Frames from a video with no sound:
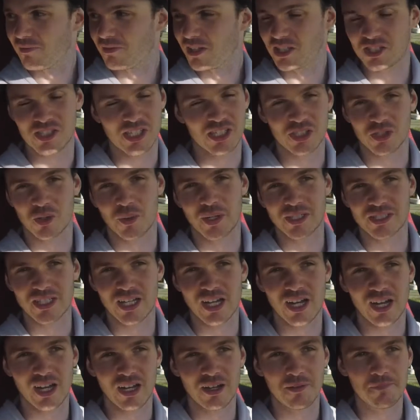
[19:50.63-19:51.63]
These things always
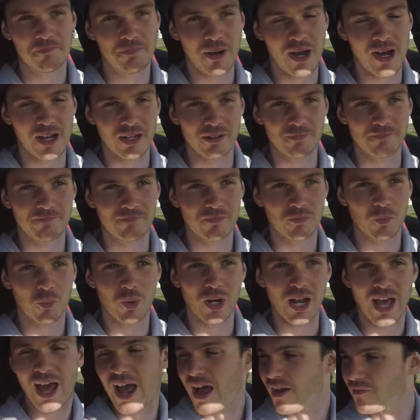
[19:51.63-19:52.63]
are, but
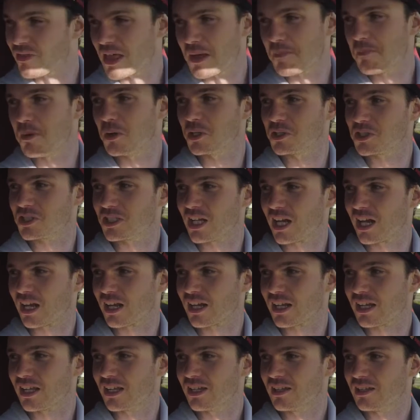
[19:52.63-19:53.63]
will it have that
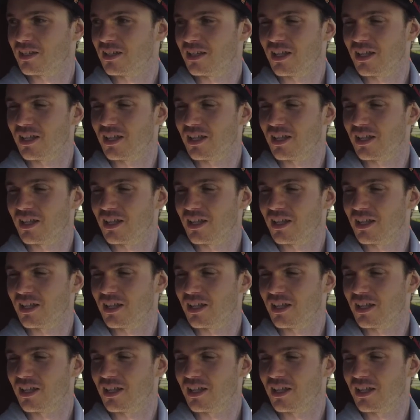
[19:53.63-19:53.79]
personality?